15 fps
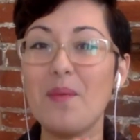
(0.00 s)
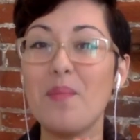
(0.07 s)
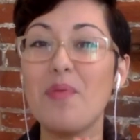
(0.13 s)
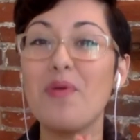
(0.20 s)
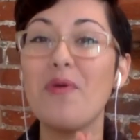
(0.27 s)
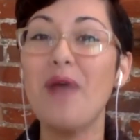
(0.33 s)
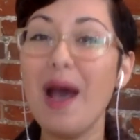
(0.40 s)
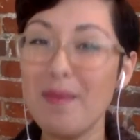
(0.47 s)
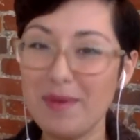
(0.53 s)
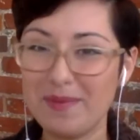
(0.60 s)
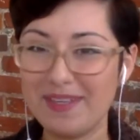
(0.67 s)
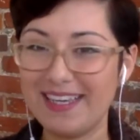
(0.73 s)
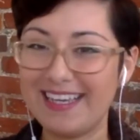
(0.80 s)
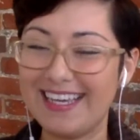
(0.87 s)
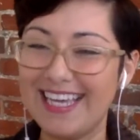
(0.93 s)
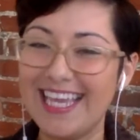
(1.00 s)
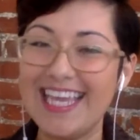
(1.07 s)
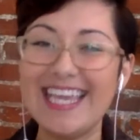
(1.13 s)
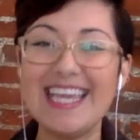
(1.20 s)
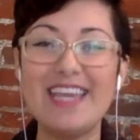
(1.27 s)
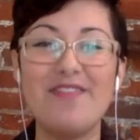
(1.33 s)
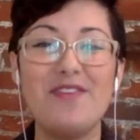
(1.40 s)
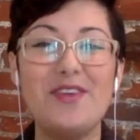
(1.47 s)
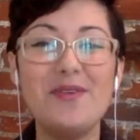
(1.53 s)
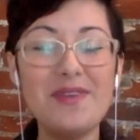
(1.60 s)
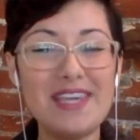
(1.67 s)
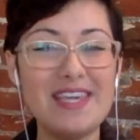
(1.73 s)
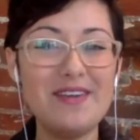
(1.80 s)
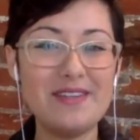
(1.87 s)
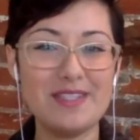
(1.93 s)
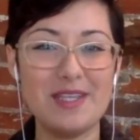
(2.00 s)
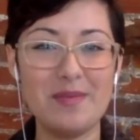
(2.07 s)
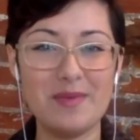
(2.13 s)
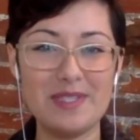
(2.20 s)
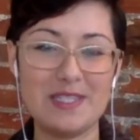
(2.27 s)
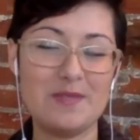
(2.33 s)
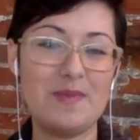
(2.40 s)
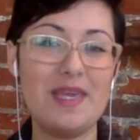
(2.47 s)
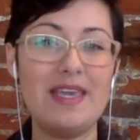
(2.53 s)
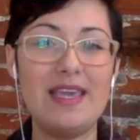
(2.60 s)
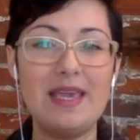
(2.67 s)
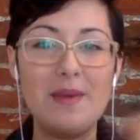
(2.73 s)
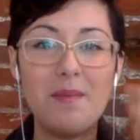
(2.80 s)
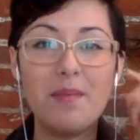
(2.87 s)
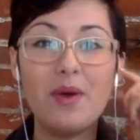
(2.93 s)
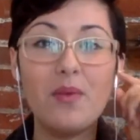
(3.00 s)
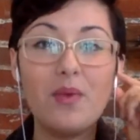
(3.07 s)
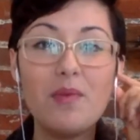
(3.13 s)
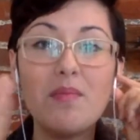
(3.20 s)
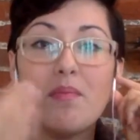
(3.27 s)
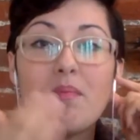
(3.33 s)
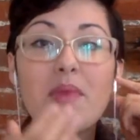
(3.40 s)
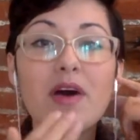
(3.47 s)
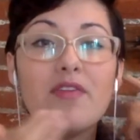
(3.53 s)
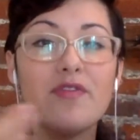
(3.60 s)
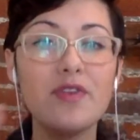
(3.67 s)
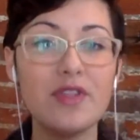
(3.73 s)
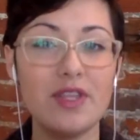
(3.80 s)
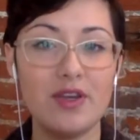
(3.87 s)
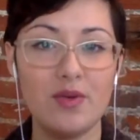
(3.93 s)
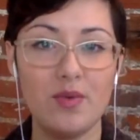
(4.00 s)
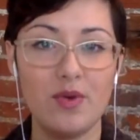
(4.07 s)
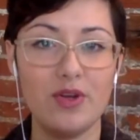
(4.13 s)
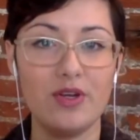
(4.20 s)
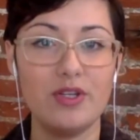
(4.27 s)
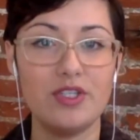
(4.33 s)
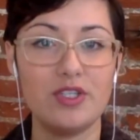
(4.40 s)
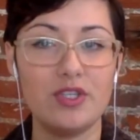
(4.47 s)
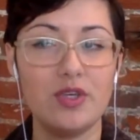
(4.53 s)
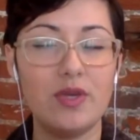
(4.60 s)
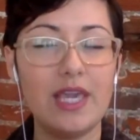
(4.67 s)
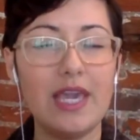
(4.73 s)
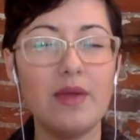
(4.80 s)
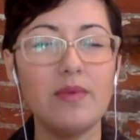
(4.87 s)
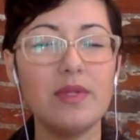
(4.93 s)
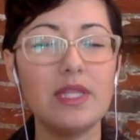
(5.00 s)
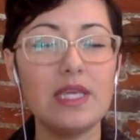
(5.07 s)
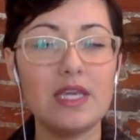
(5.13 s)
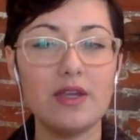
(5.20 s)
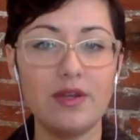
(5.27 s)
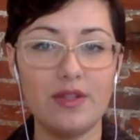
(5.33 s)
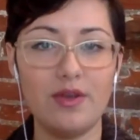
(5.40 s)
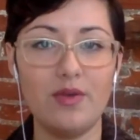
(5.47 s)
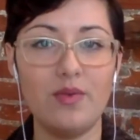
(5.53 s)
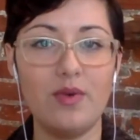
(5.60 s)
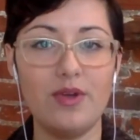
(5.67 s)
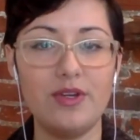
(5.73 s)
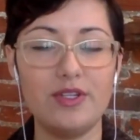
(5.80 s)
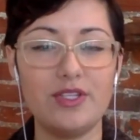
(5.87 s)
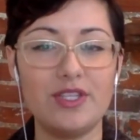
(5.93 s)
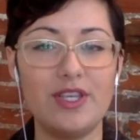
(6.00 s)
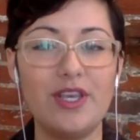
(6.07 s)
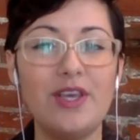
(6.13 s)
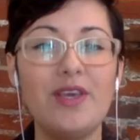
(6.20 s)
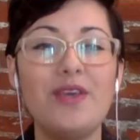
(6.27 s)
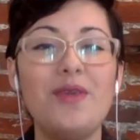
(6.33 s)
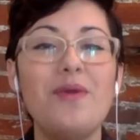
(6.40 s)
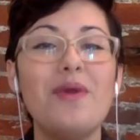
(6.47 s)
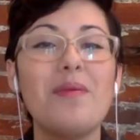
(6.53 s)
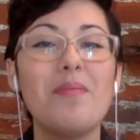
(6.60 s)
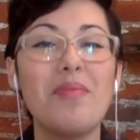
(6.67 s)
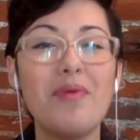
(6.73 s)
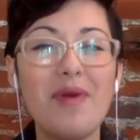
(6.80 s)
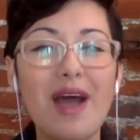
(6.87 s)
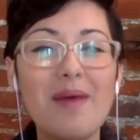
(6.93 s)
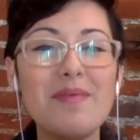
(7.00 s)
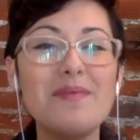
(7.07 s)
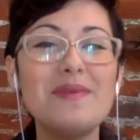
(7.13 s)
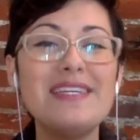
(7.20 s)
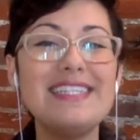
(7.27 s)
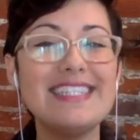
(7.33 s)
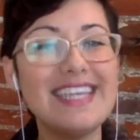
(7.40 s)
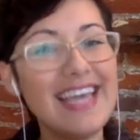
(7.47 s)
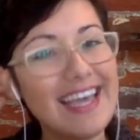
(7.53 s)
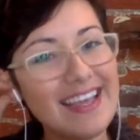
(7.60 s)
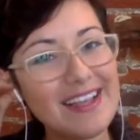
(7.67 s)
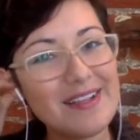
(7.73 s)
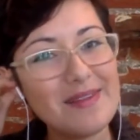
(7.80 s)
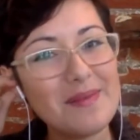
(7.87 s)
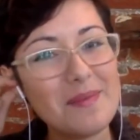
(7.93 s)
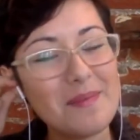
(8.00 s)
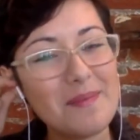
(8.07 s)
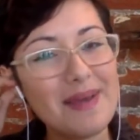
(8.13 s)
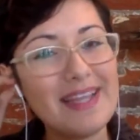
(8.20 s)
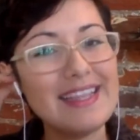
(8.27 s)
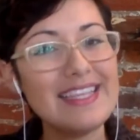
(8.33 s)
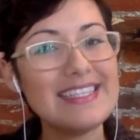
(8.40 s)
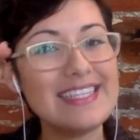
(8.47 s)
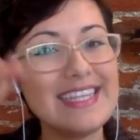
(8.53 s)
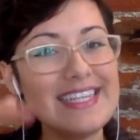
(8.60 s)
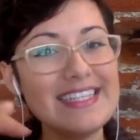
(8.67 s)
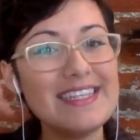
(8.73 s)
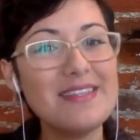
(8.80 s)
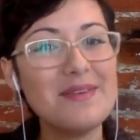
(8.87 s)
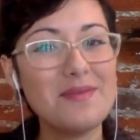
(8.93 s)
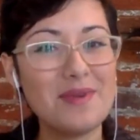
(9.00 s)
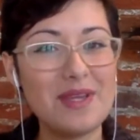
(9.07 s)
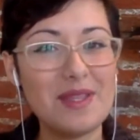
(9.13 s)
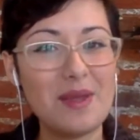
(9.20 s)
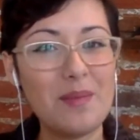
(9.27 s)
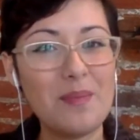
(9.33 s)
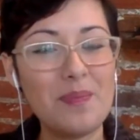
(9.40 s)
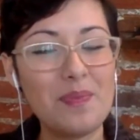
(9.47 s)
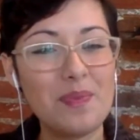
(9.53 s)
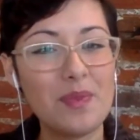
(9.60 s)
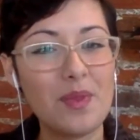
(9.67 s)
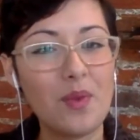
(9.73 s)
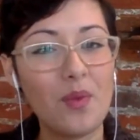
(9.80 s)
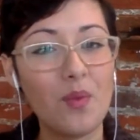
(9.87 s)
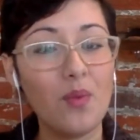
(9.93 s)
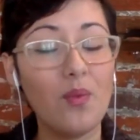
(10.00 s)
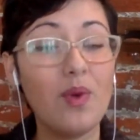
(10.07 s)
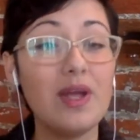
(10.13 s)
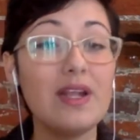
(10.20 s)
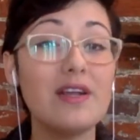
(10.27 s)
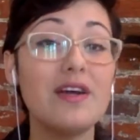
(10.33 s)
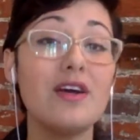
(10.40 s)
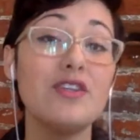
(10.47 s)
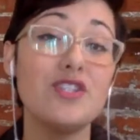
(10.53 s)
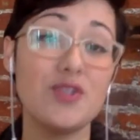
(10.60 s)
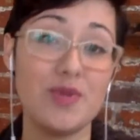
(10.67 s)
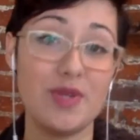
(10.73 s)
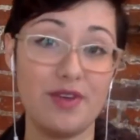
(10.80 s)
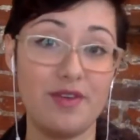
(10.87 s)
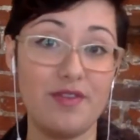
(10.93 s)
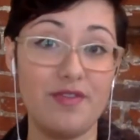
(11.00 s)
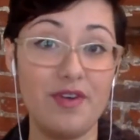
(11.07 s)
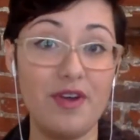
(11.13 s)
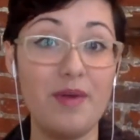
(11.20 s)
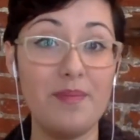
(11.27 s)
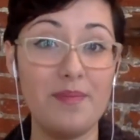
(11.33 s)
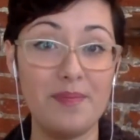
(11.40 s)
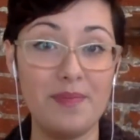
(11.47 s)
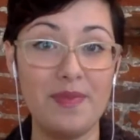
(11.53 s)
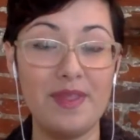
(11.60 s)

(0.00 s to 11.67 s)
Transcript: probably if you hear someone speaking, but we muffle their words, you can't really hear their words. You can probably tell by listening to the rhythm what country they're from.